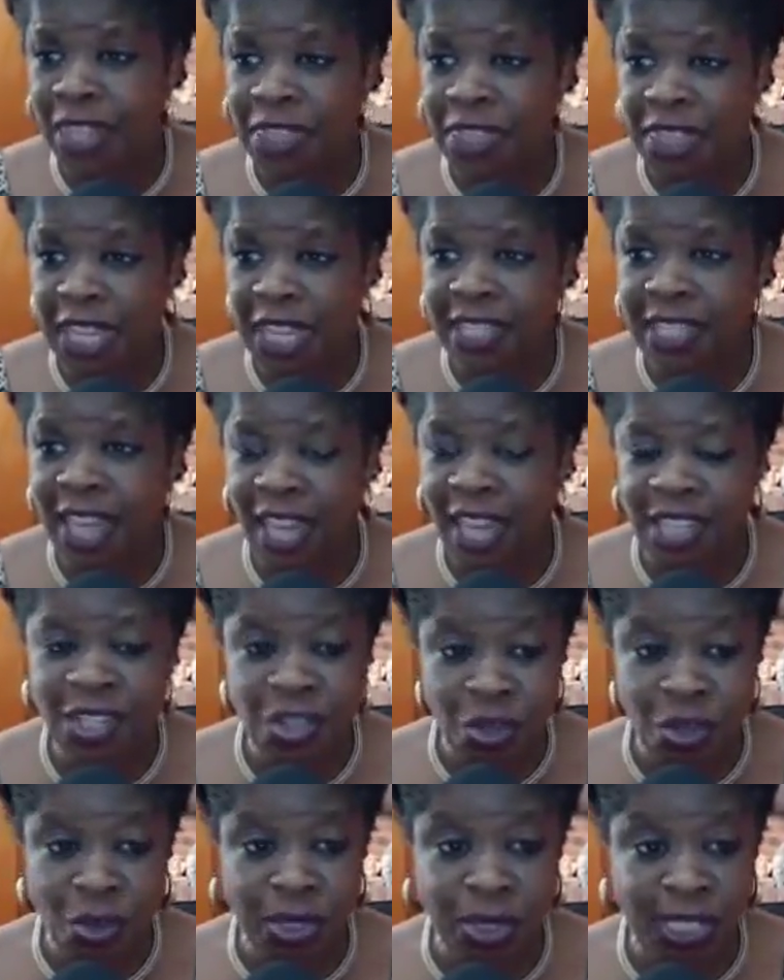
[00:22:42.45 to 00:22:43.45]
thing that
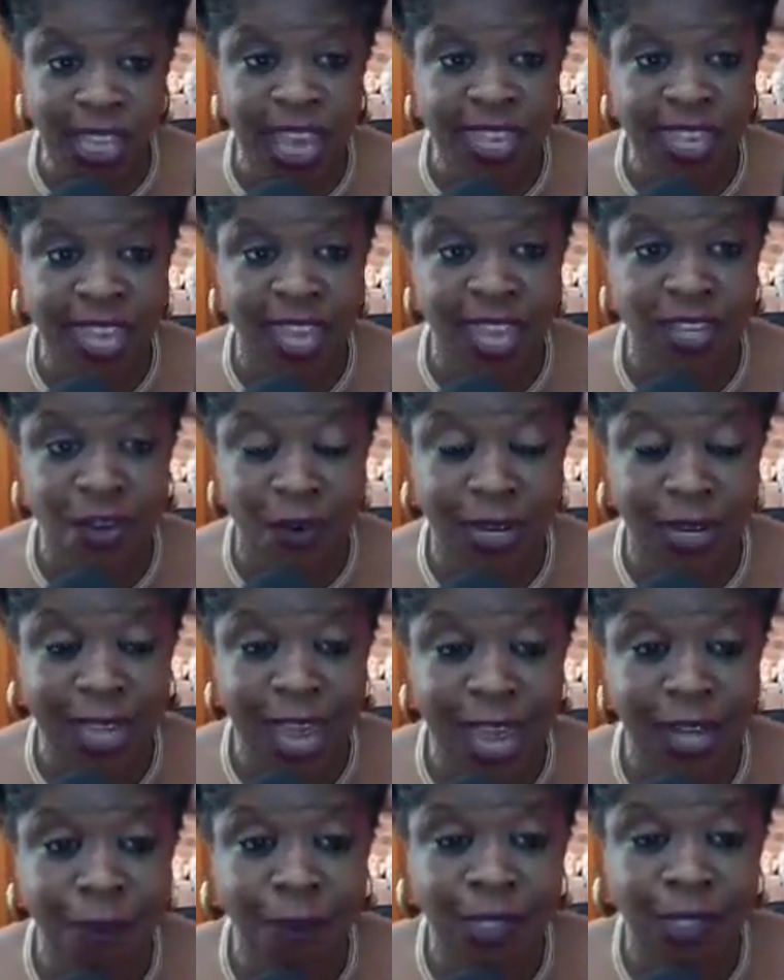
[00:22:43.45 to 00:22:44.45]
you say that you're
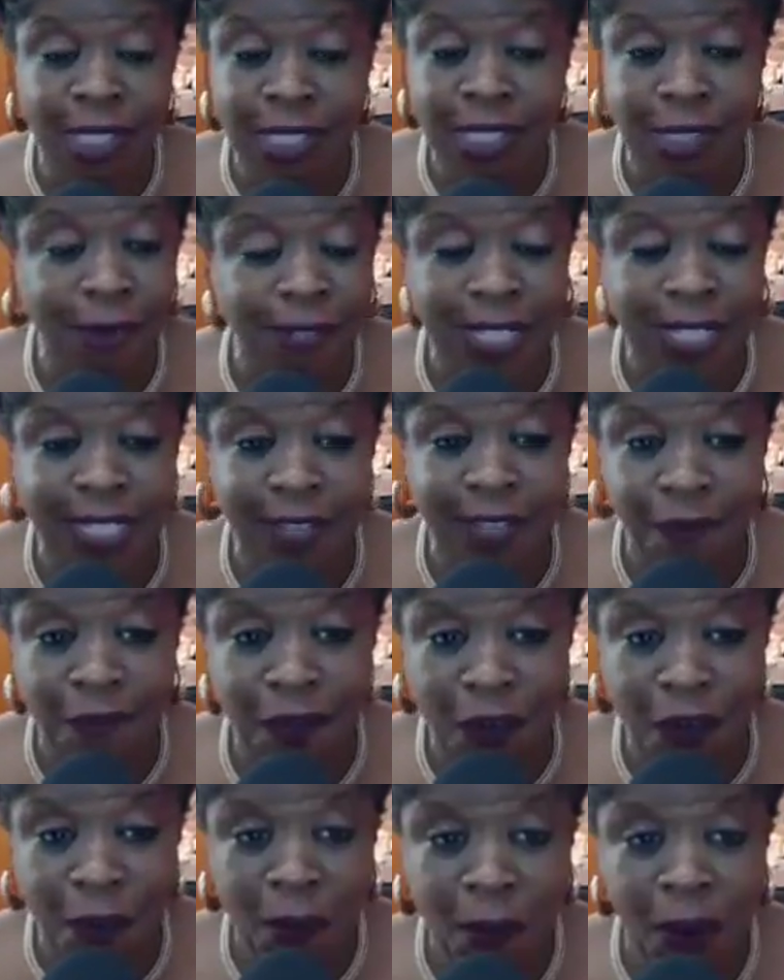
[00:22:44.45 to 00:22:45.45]
accountable you still have to live with
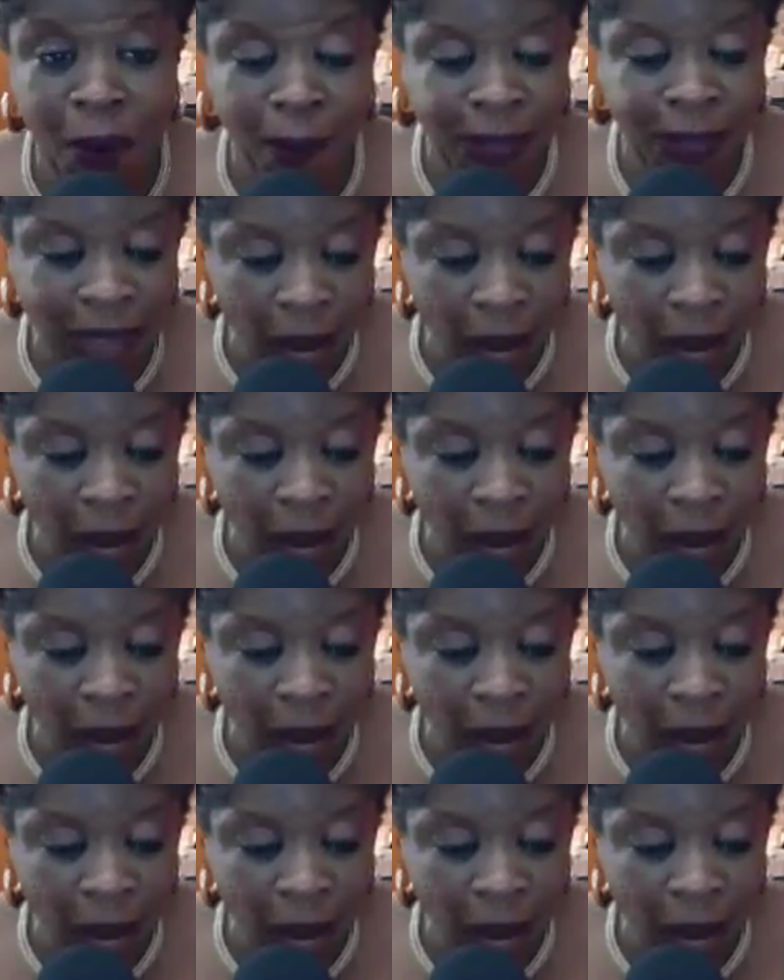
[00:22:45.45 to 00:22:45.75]
your apartment